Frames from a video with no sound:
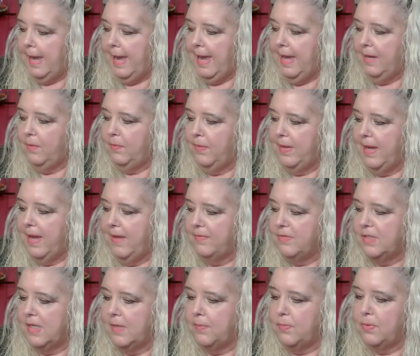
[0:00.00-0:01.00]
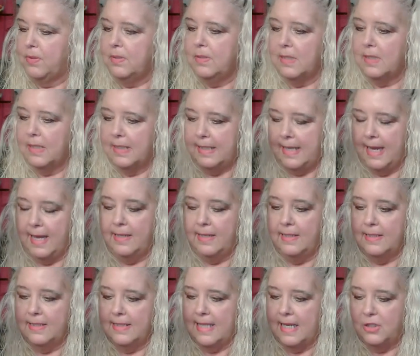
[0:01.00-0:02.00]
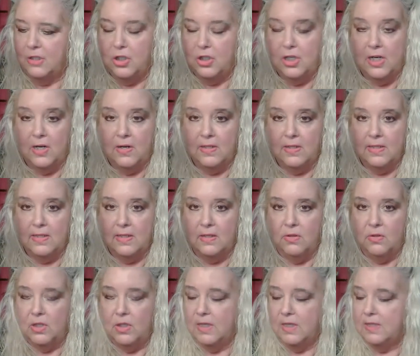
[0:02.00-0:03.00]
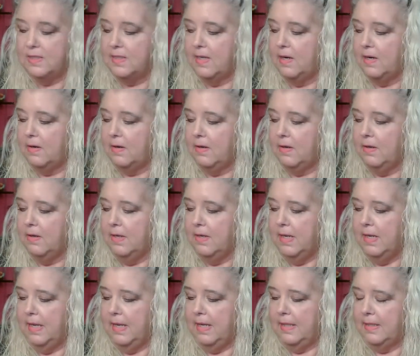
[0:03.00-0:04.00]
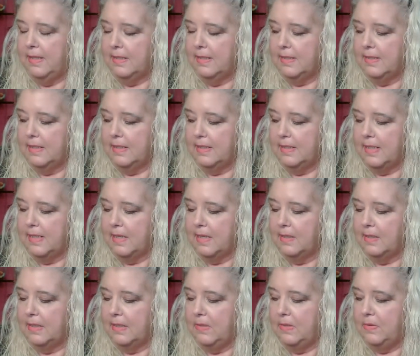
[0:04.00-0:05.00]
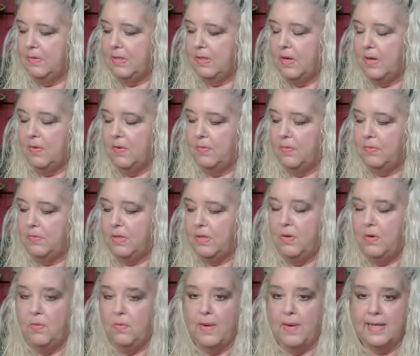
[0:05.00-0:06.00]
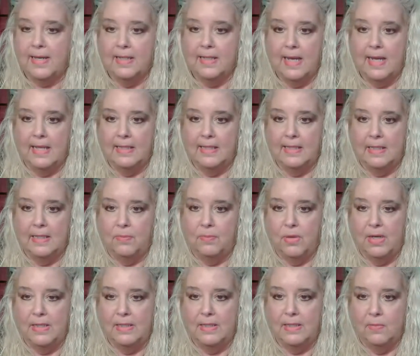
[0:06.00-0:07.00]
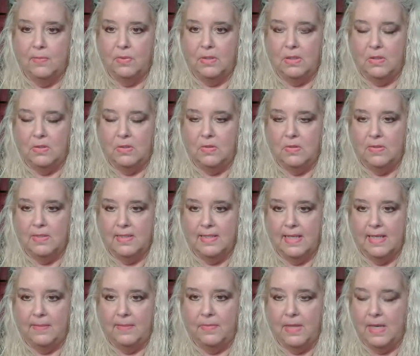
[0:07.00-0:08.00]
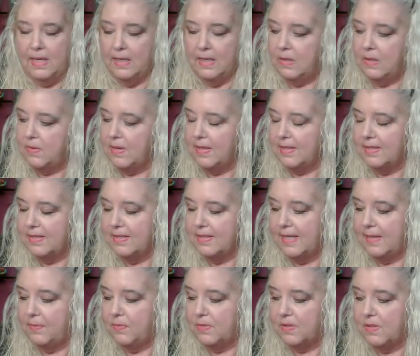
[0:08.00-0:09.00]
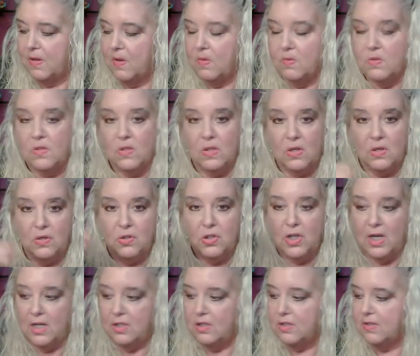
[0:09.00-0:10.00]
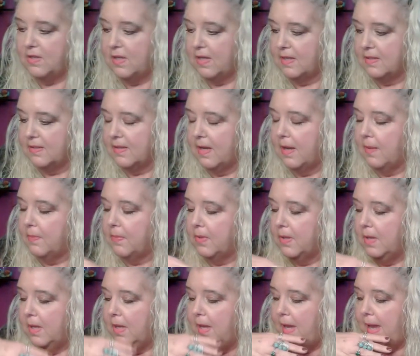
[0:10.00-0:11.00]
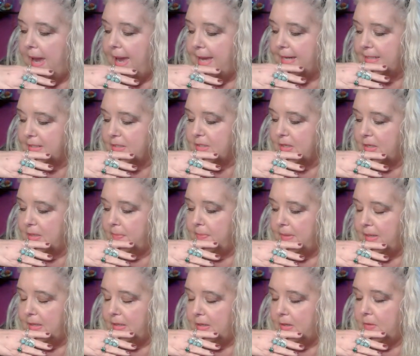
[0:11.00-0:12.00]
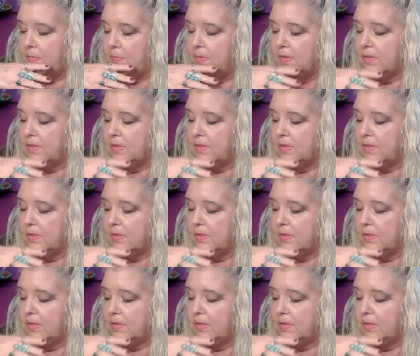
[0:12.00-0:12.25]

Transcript: And we have Temperance. Again, Sagittarius energy is here. This is telling you, you know, you recognize and embrace that when you do the same thing, you get the same results. So you're changing things up. And it's going to be you.